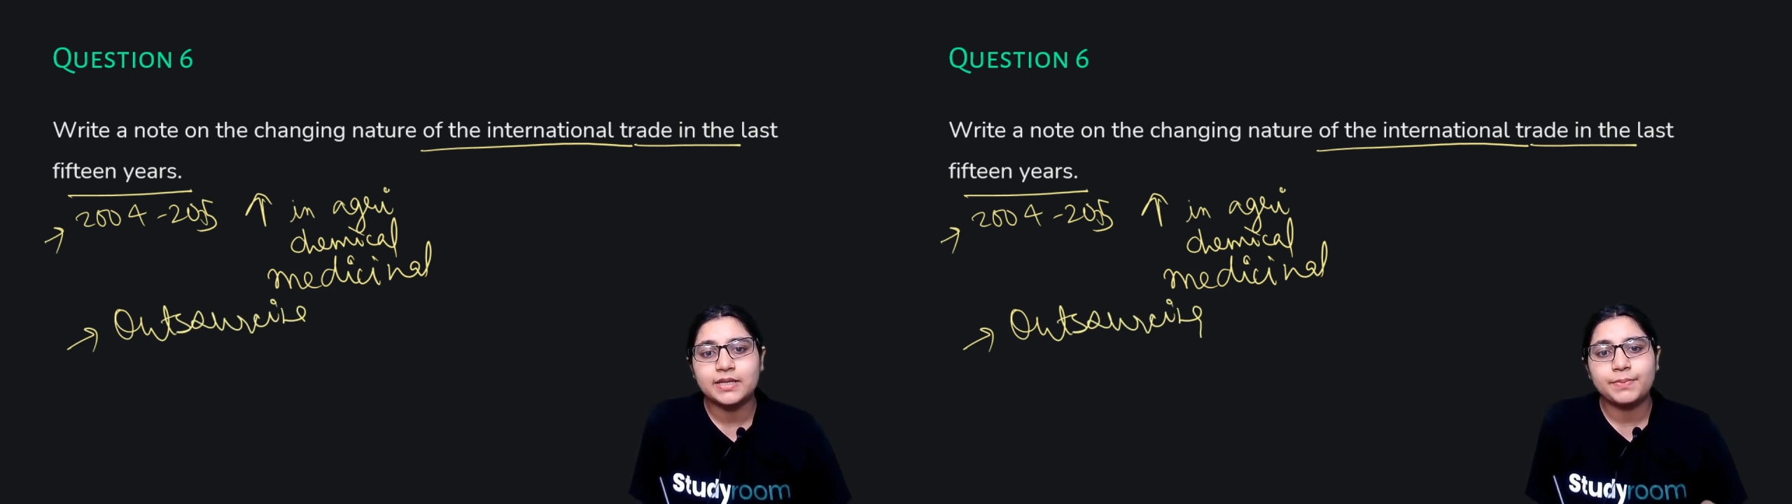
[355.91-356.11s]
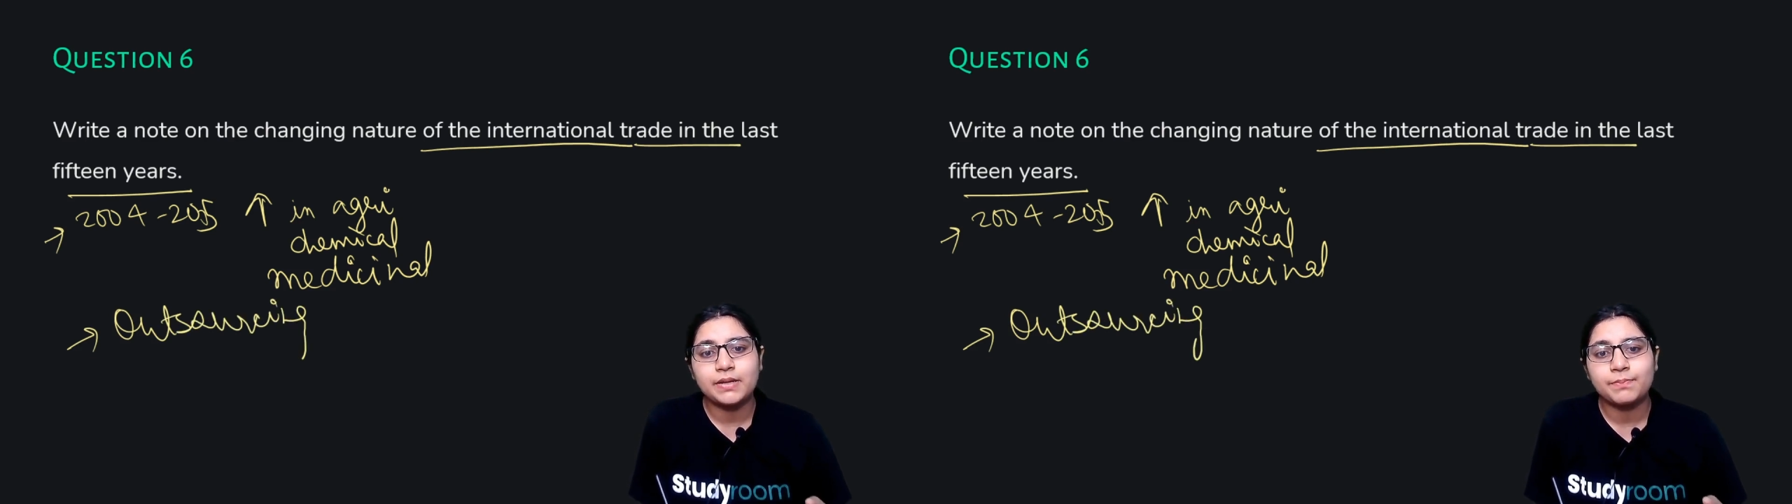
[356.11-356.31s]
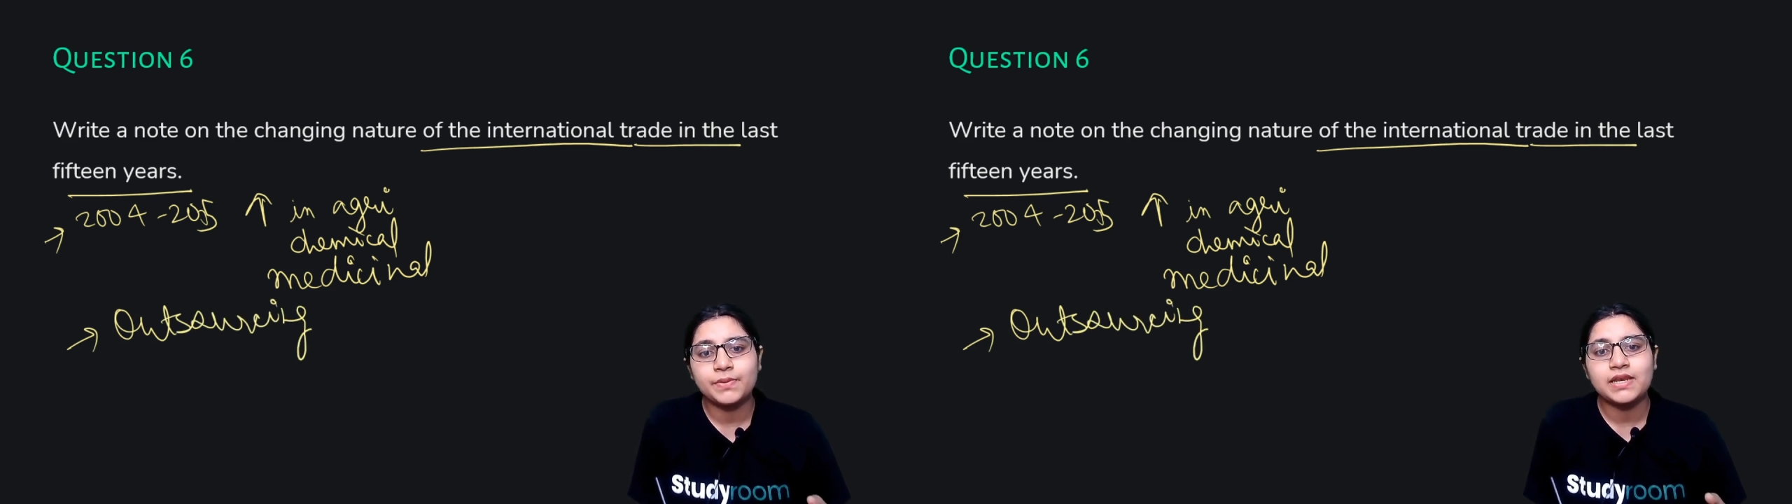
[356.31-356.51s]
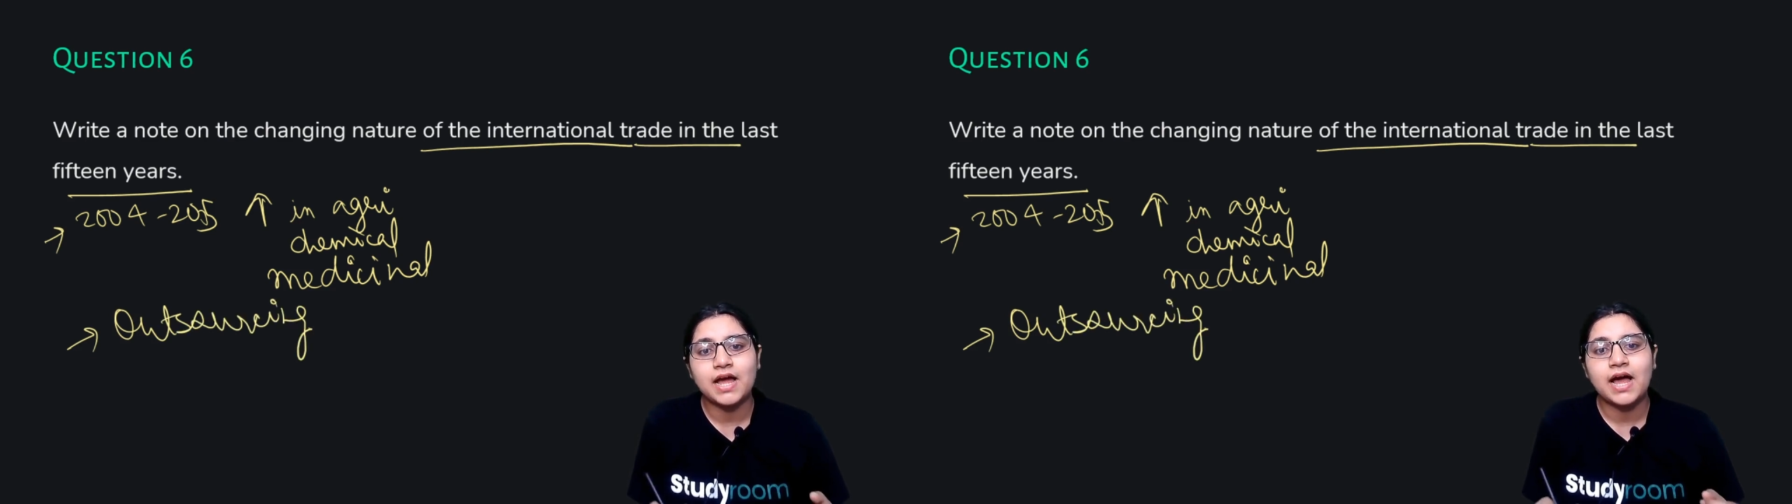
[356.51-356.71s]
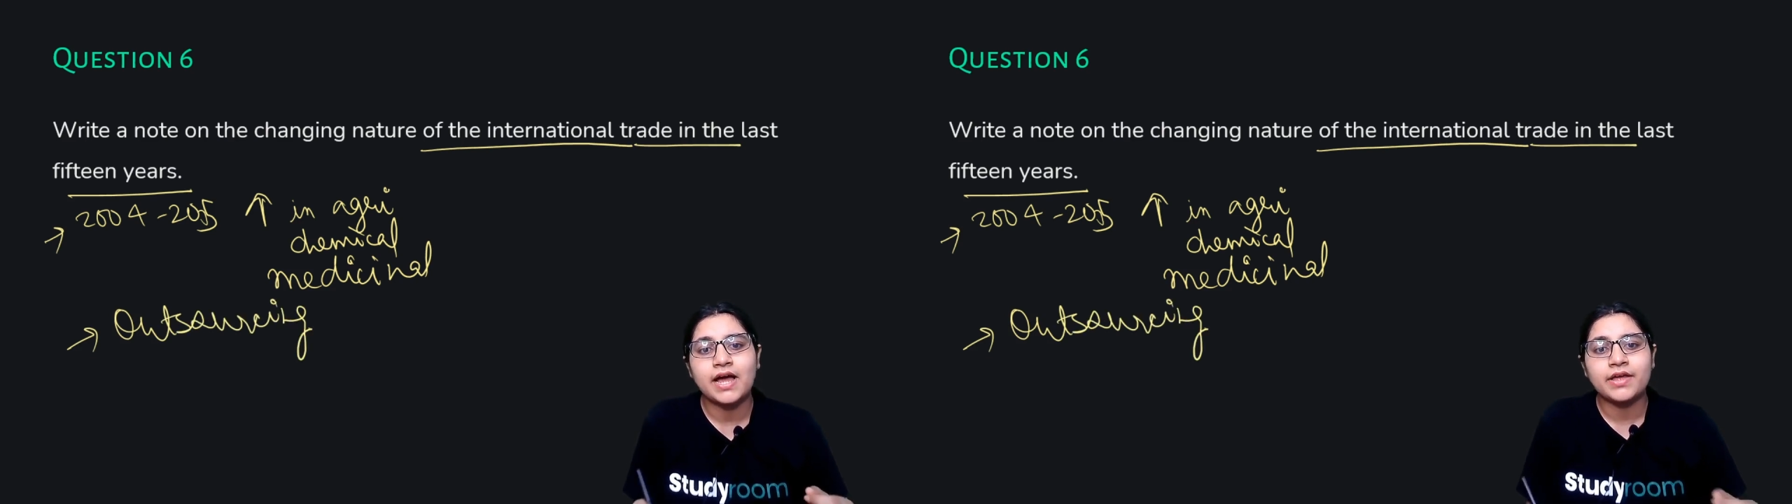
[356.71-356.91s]

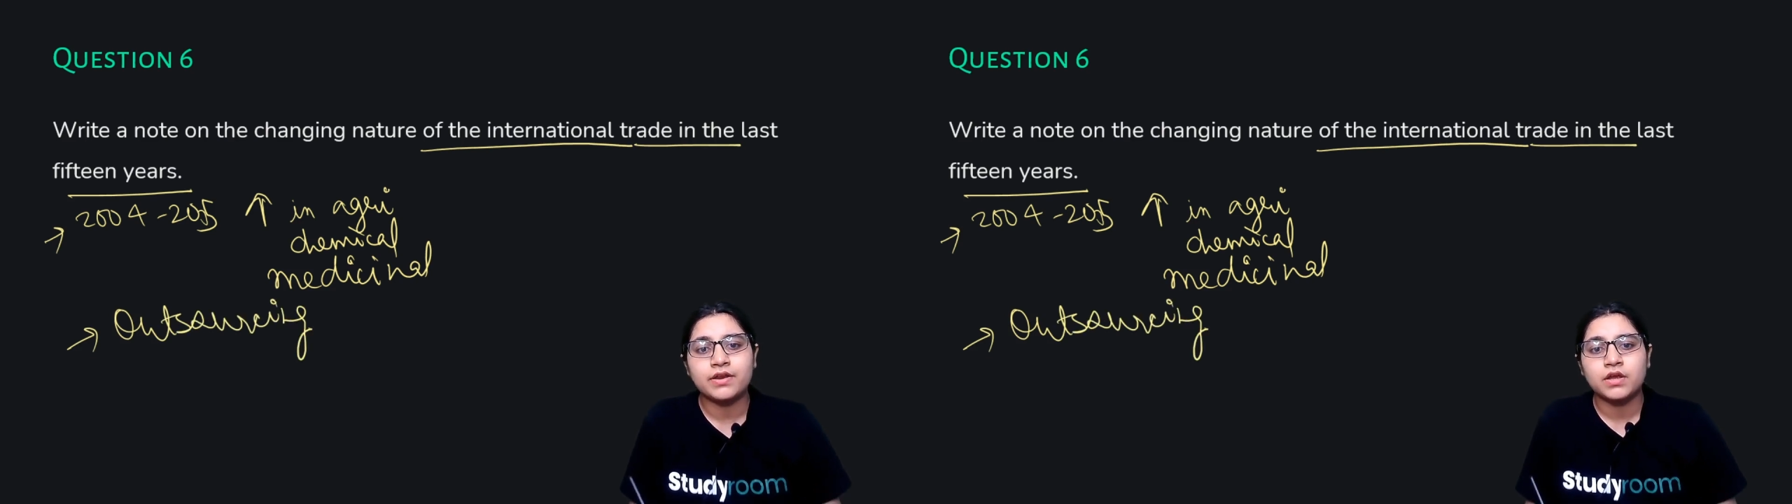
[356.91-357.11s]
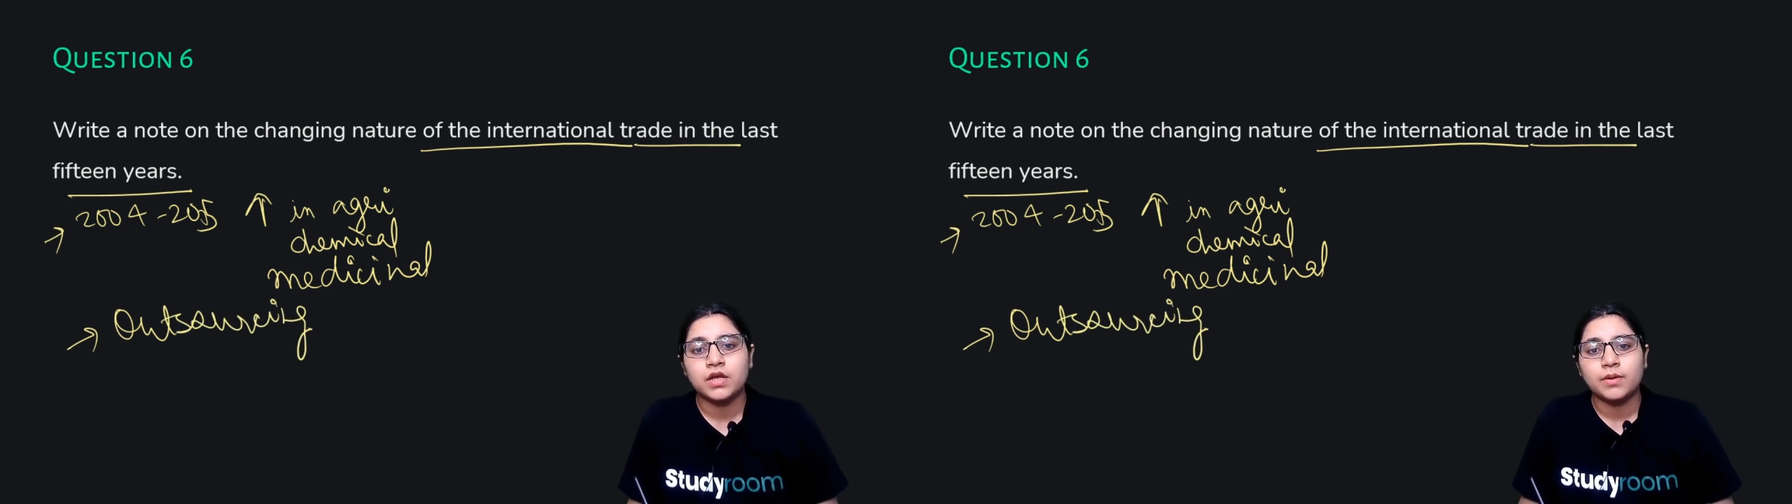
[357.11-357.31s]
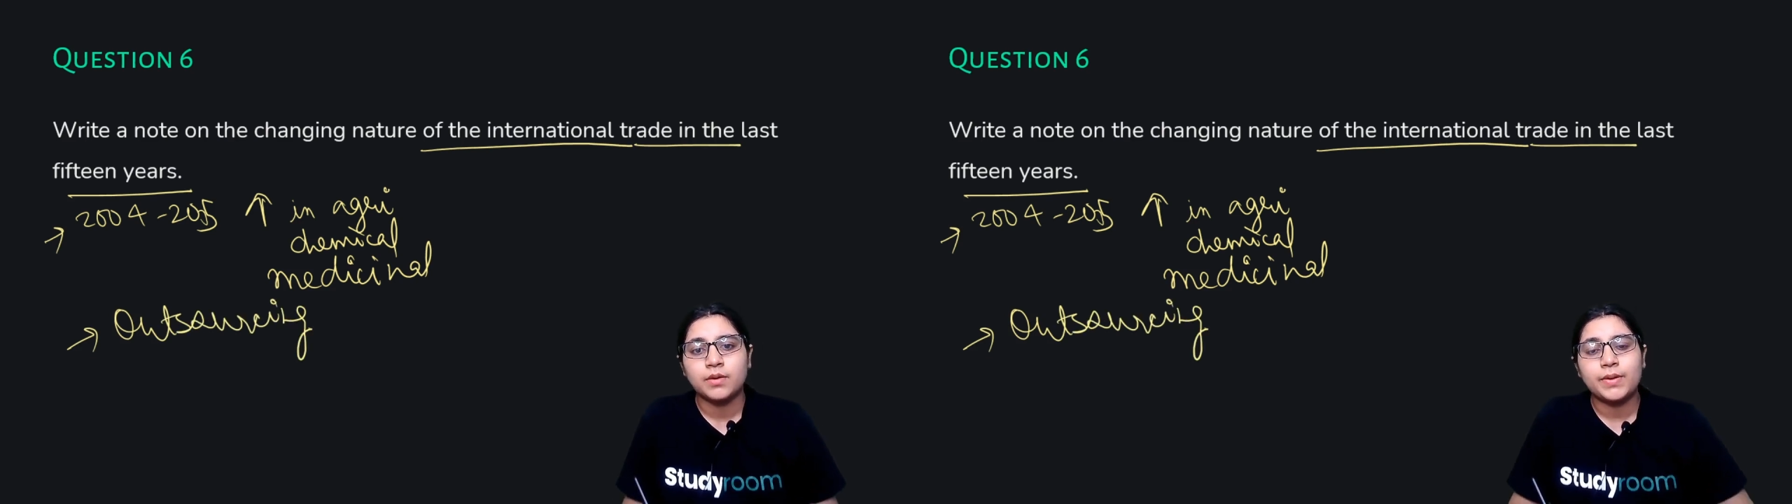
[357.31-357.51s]
people